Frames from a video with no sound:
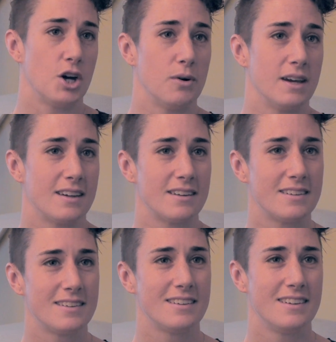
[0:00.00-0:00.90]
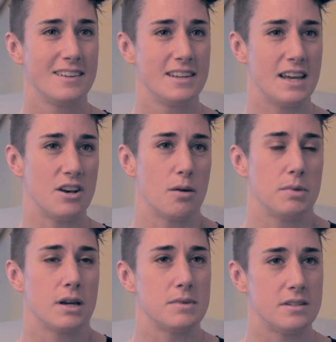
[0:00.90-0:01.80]
going and not
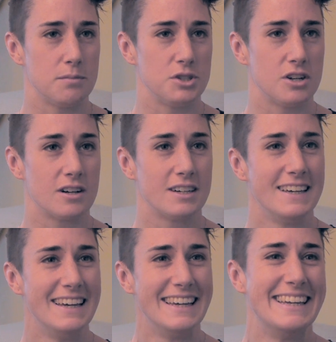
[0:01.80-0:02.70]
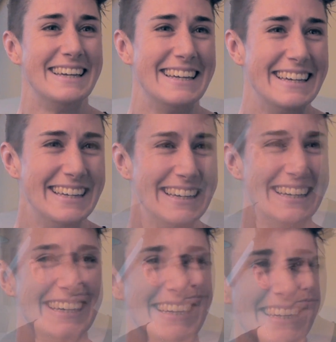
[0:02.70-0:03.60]
become a dumb jock.
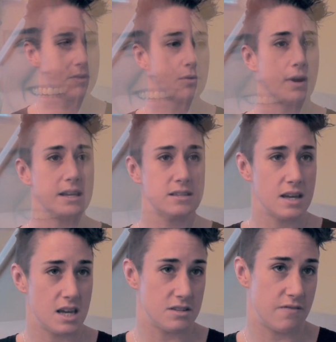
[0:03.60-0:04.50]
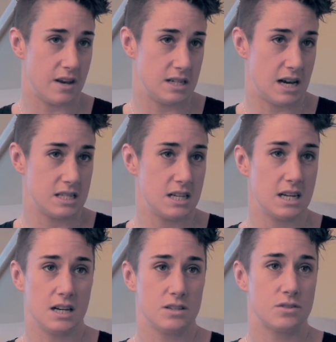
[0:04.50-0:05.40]
The racing is fantastic
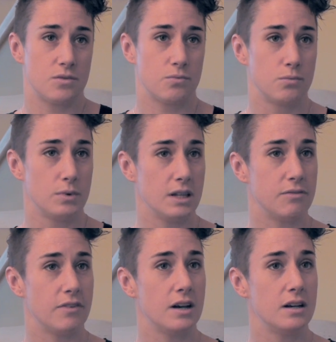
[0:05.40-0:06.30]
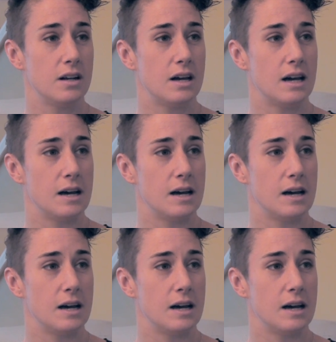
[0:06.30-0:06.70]
and it's really fun,